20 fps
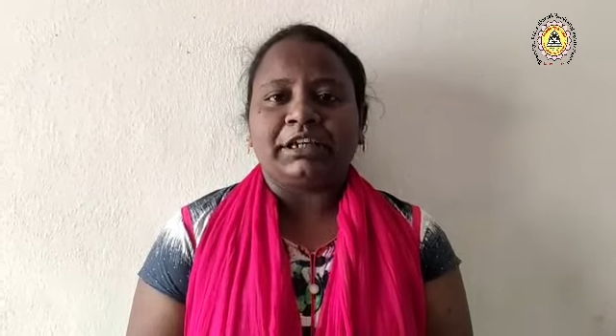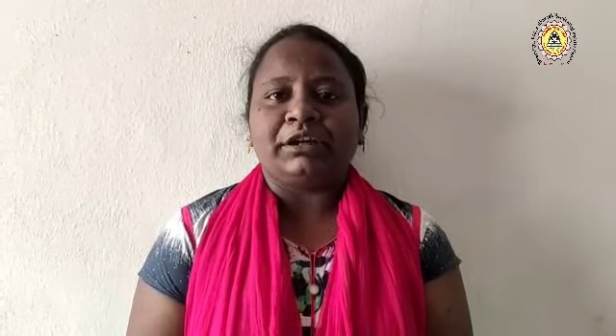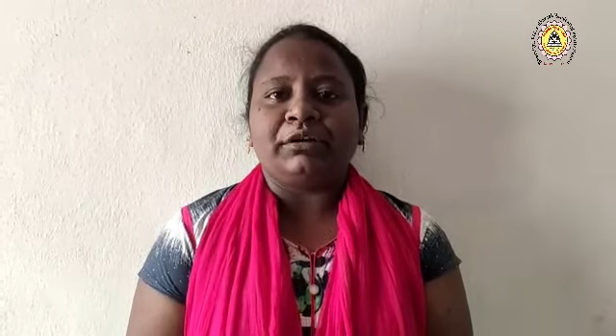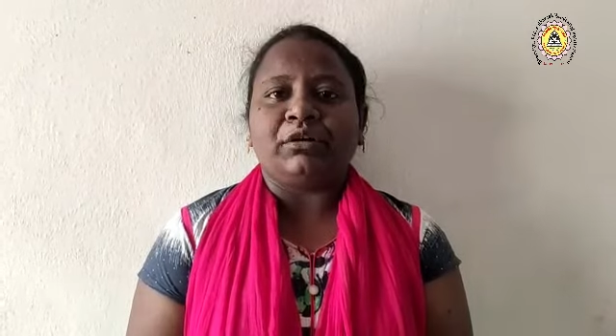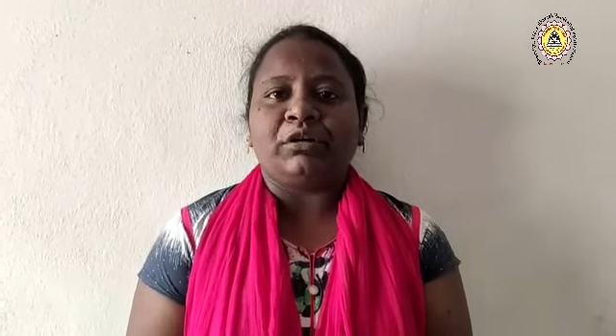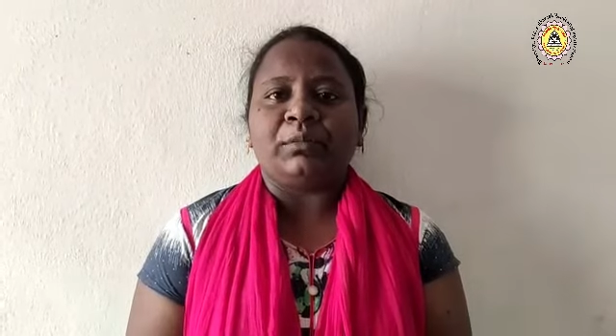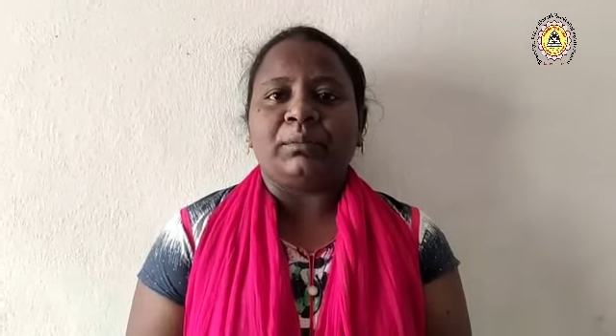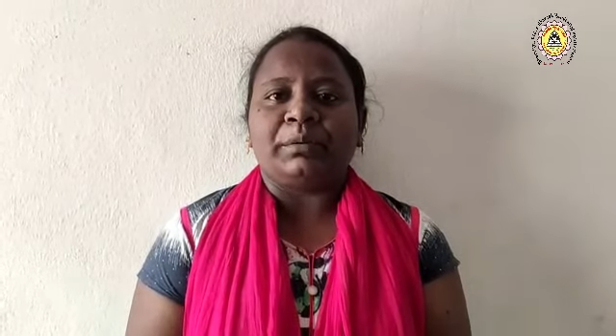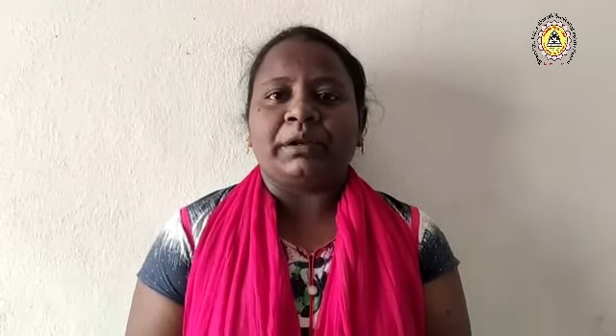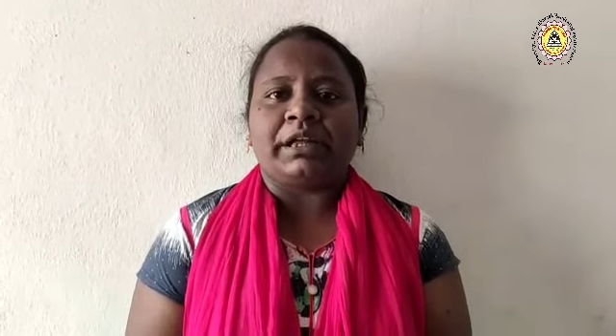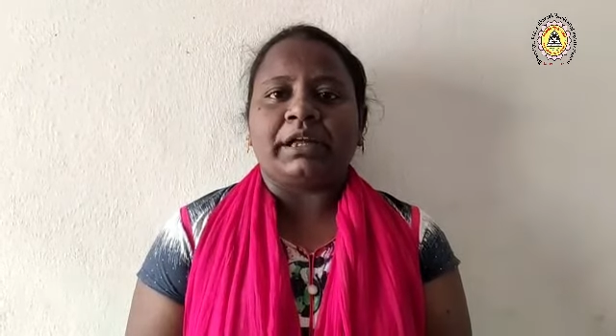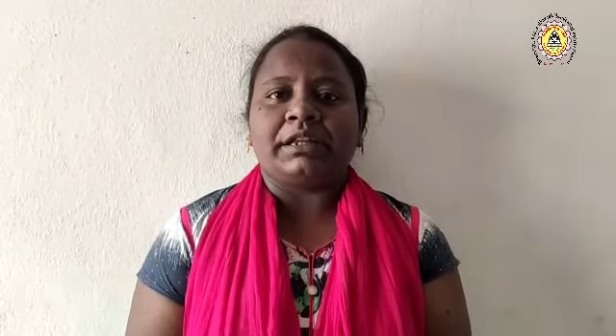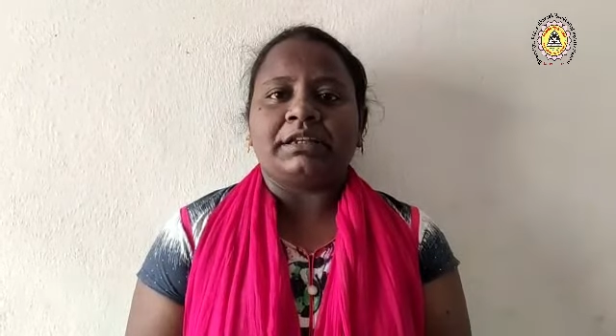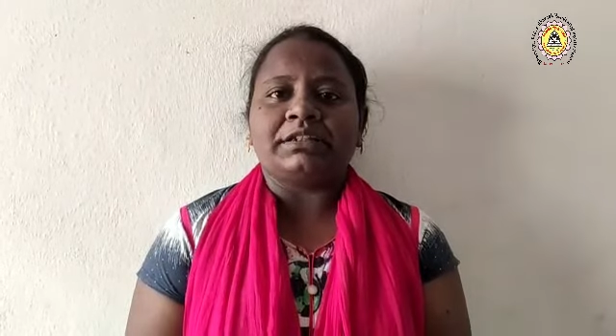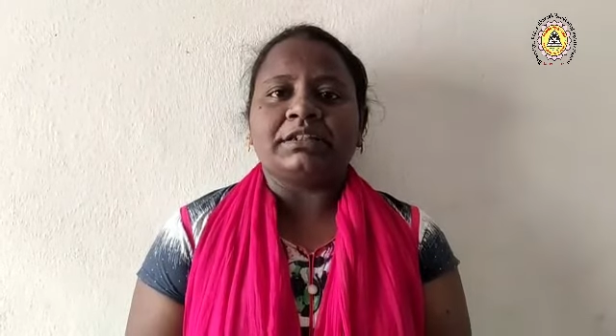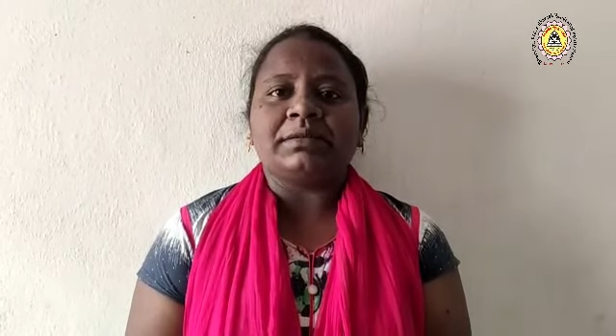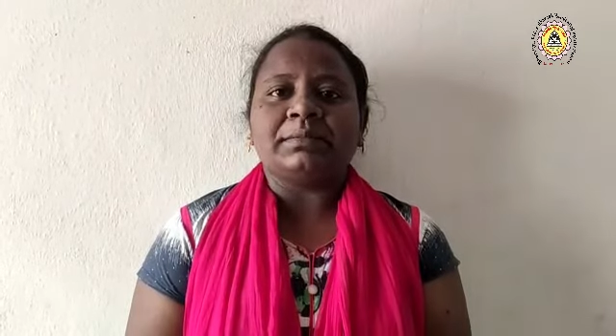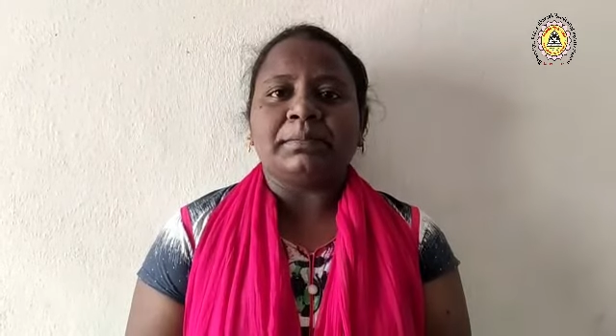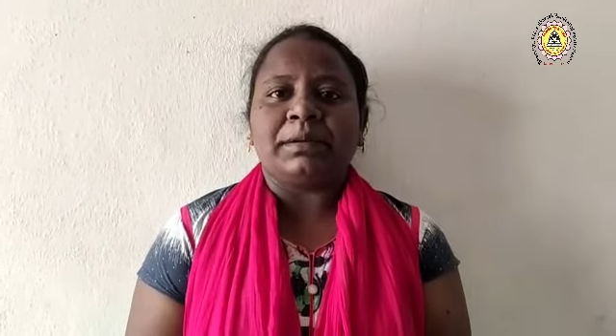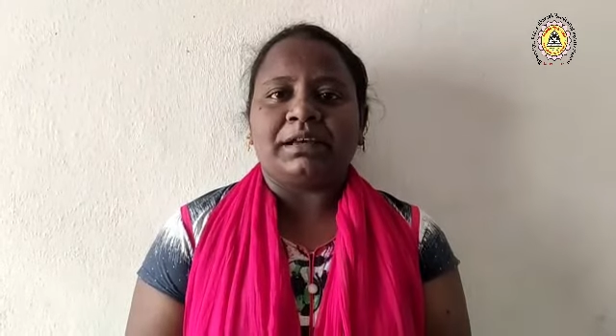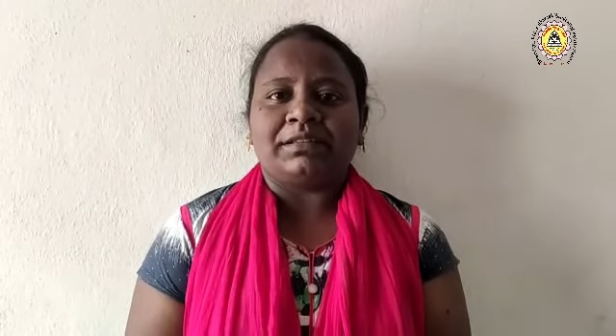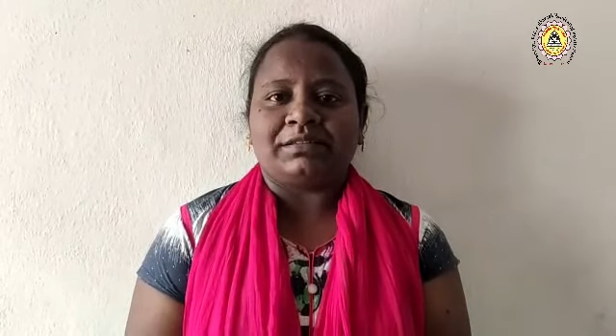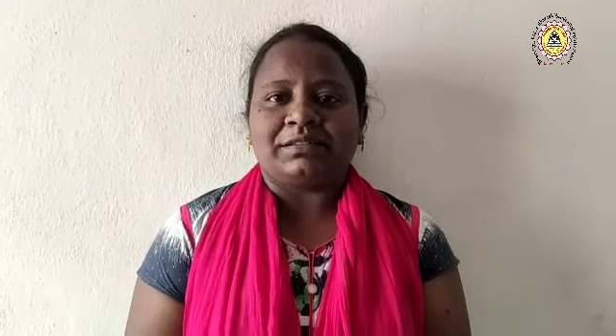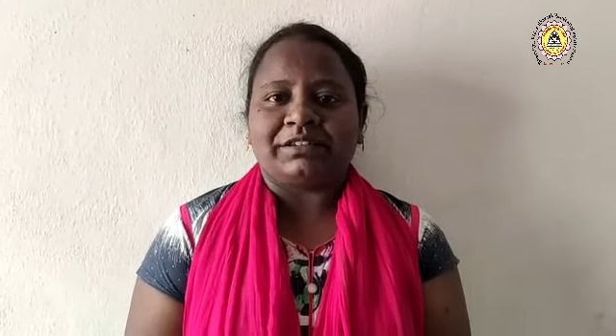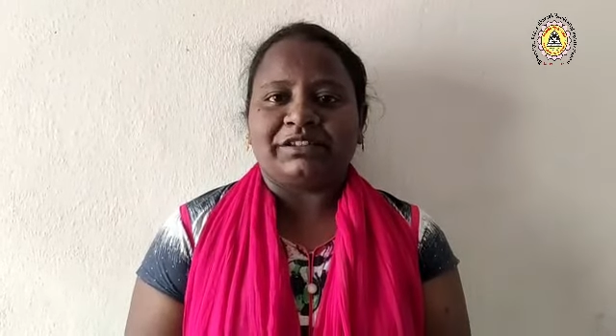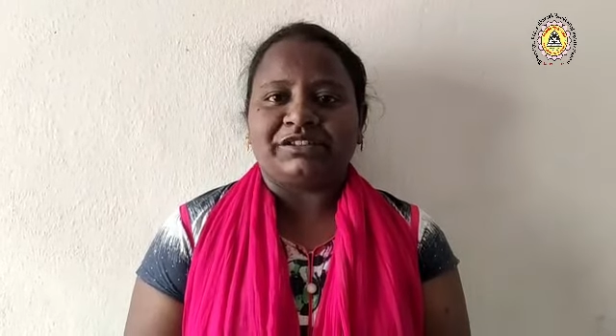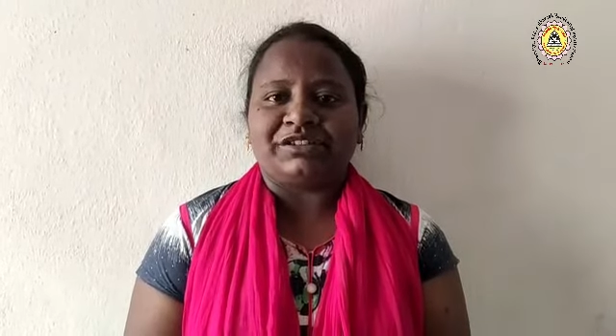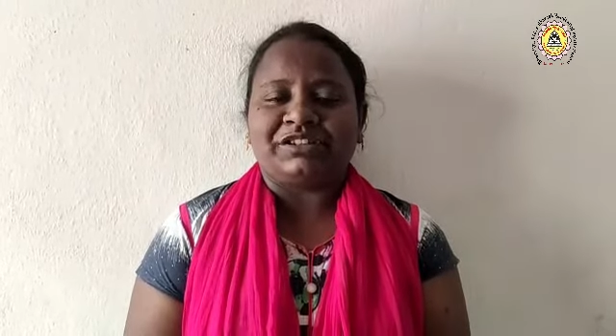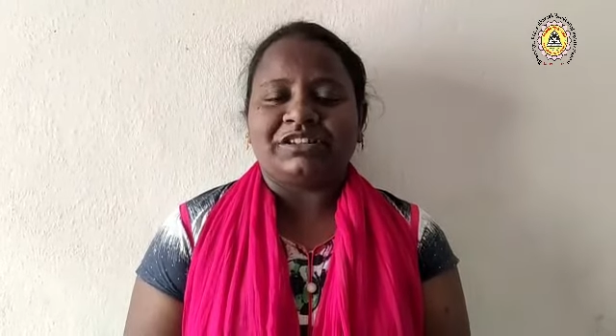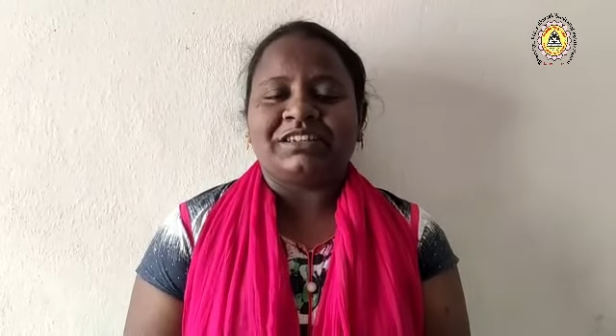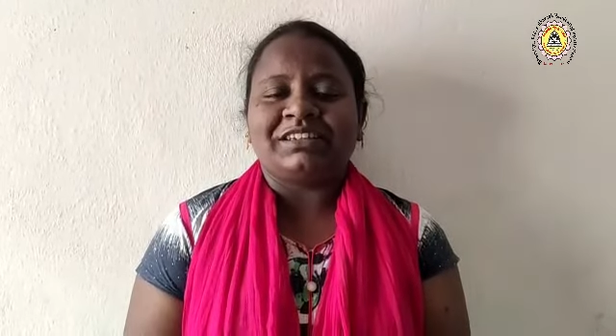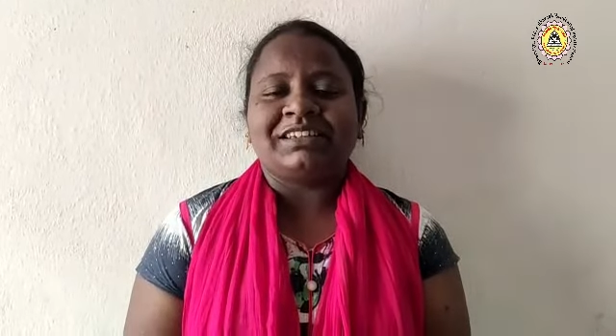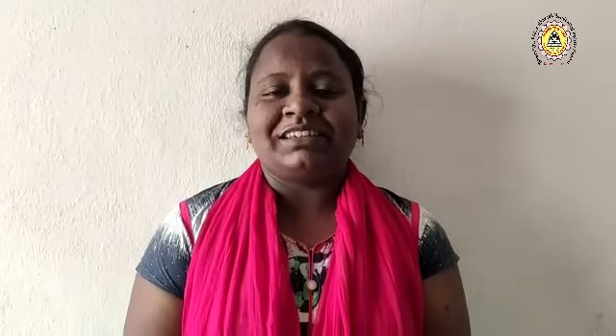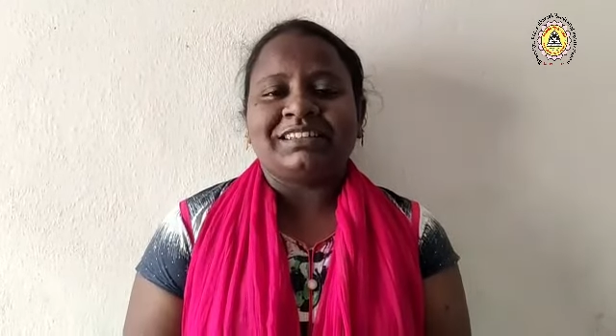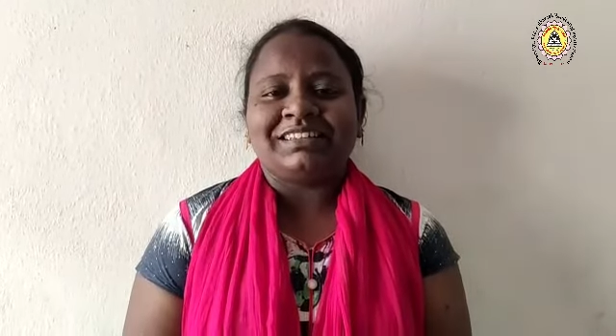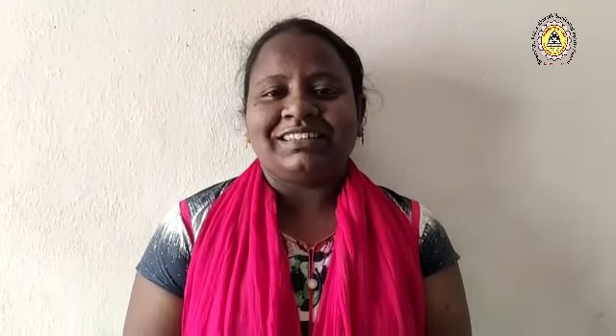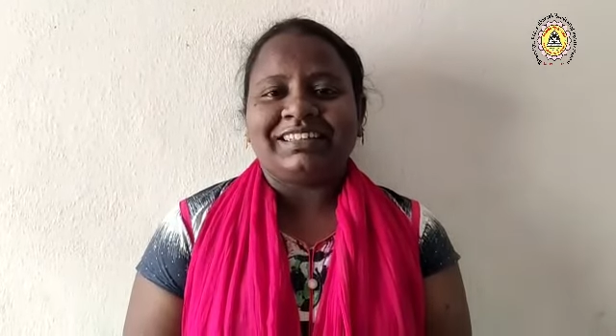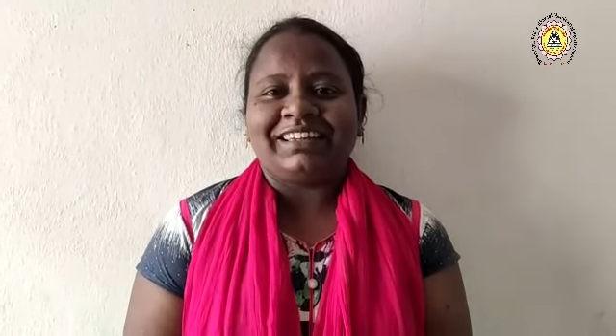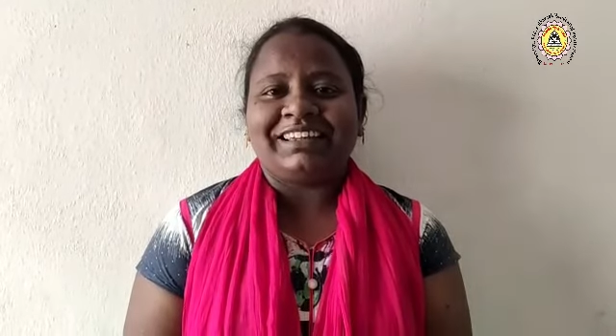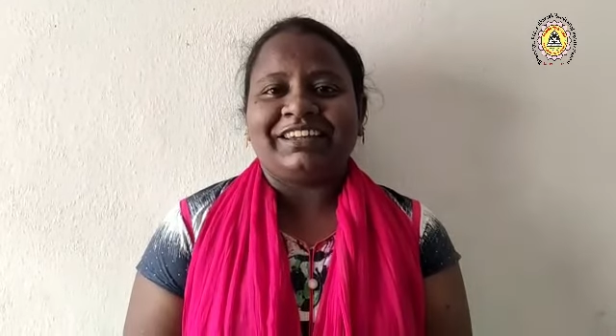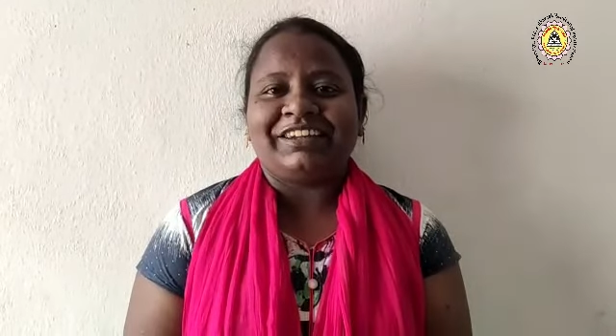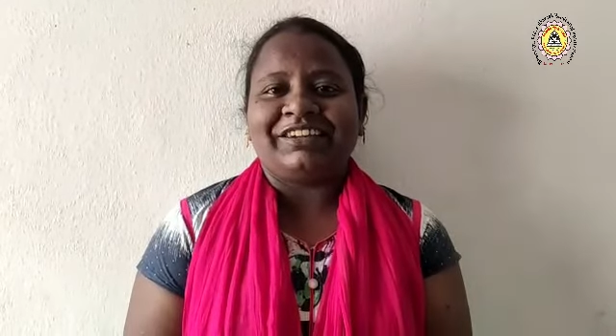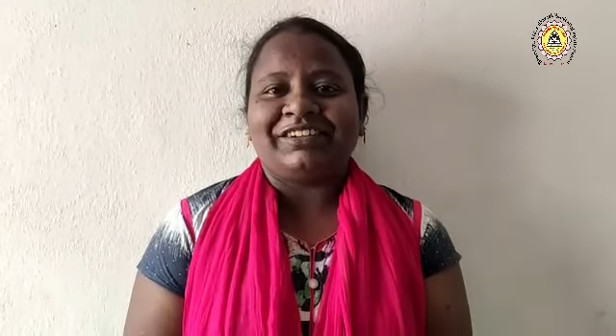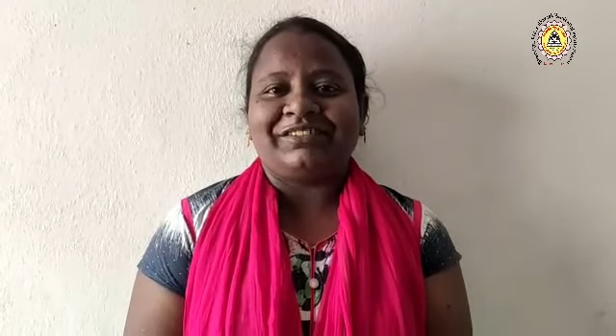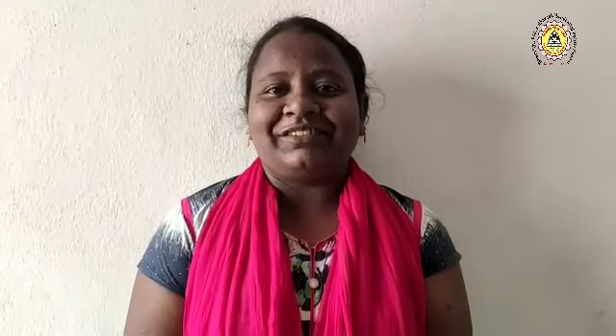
a comprehension passage. Thank